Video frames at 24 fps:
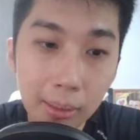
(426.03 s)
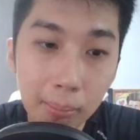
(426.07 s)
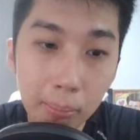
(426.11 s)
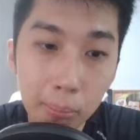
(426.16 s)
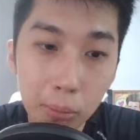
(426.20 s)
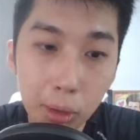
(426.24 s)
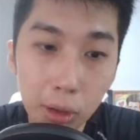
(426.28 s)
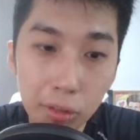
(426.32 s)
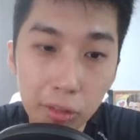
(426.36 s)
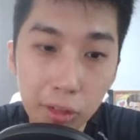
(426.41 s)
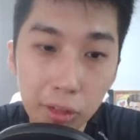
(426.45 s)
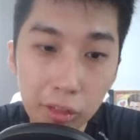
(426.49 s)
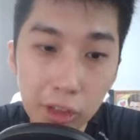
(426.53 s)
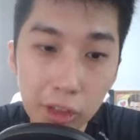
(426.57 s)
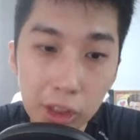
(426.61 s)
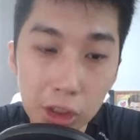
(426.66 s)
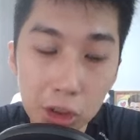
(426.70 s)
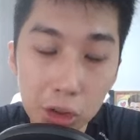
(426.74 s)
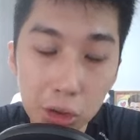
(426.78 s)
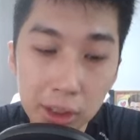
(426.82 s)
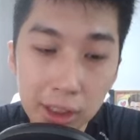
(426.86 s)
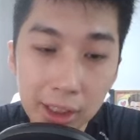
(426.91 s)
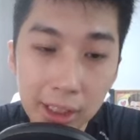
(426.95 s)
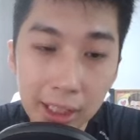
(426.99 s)
Block
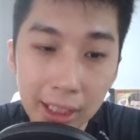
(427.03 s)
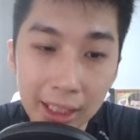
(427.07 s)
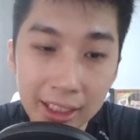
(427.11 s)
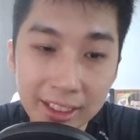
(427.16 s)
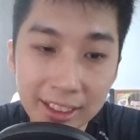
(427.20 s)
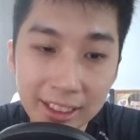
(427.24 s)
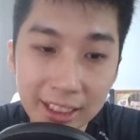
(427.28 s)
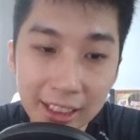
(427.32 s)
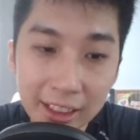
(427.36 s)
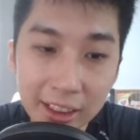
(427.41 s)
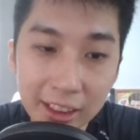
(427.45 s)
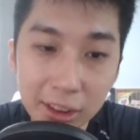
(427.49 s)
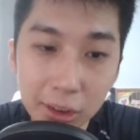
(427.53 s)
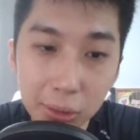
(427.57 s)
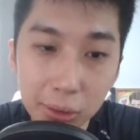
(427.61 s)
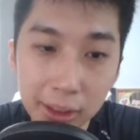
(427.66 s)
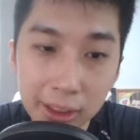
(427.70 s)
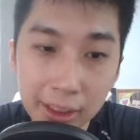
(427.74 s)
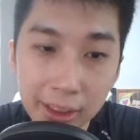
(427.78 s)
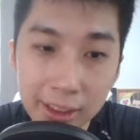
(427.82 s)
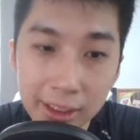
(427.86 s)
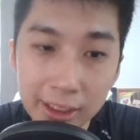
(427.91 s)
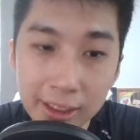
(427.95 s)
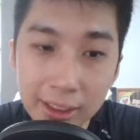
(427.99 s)
53 has 6
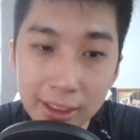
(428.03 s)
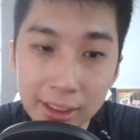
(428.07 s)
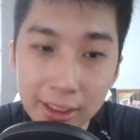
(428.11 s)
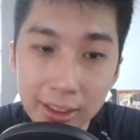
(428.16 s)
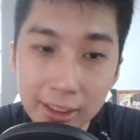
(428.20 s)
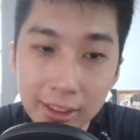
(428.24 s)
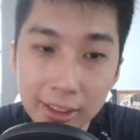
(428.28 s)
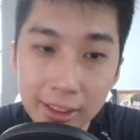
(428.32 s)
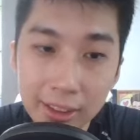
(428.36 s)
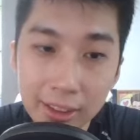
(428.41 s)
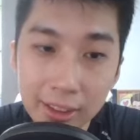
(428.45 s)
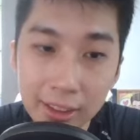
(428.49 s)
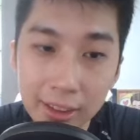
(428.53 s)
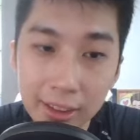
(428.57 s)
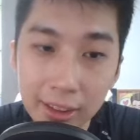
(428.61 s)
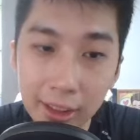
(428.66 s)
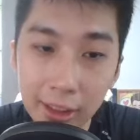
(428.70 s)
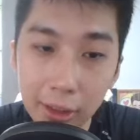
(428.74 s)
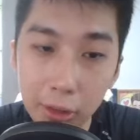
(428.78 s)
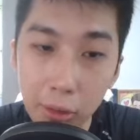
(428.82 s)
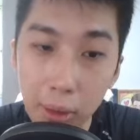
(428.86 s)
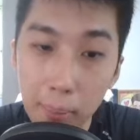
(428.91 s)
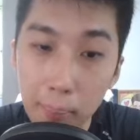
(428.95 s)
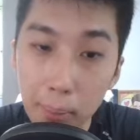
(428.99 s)
units
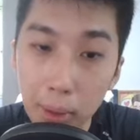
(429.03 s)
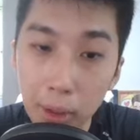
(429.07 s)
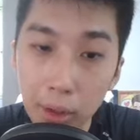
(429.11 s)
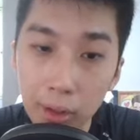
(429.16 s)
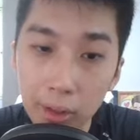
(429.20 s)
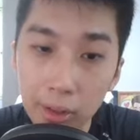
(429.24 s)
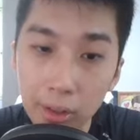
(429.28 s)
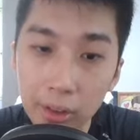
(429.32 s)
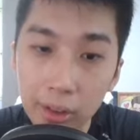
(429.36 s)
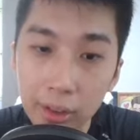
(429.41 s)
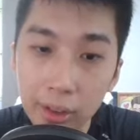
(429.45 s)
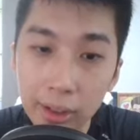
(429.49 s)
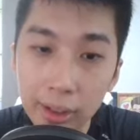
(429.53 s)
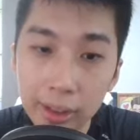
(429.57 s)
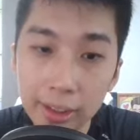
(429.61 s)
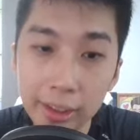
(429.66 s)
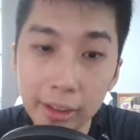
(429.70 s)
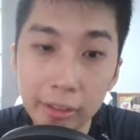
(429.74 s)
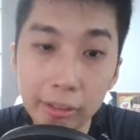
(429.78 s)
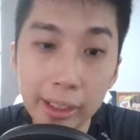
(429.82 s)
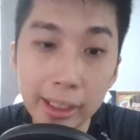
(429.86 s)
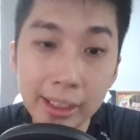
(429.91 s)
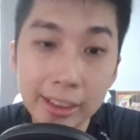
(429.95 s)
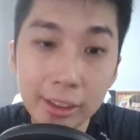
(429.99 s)
in one block.
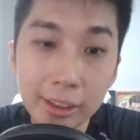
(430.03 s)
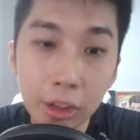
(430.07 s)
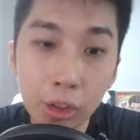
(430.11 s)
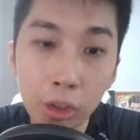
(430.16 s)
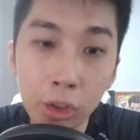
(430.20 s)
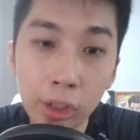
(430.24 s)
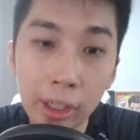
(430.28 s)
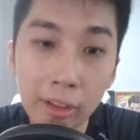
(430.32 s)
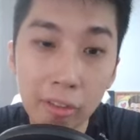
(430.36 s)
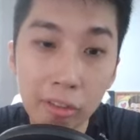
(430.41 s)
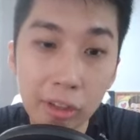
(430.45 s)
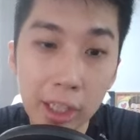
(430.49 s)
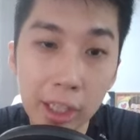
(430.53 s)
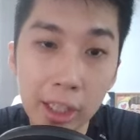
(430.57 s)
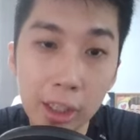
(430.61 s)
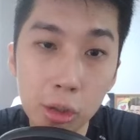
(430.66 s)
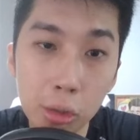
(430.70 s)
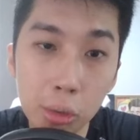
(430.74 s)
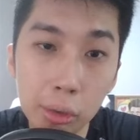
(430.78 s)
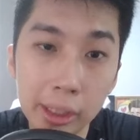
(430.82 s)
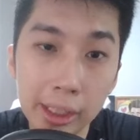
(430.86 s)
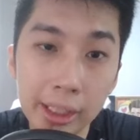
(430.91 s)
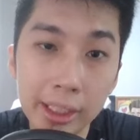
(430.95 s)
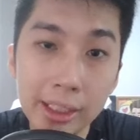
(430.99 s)
The rest all have 8
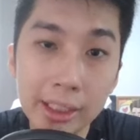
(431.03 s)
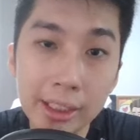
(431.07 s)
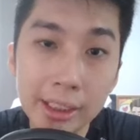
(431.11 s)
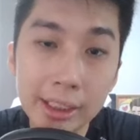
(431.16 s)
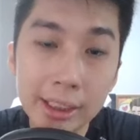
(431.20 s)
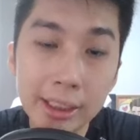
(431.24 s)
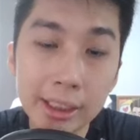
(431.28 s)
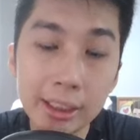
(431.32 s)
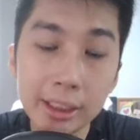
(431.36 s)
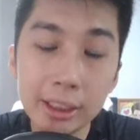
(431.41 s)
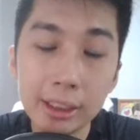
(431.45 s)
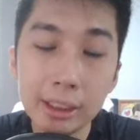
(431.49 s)
units.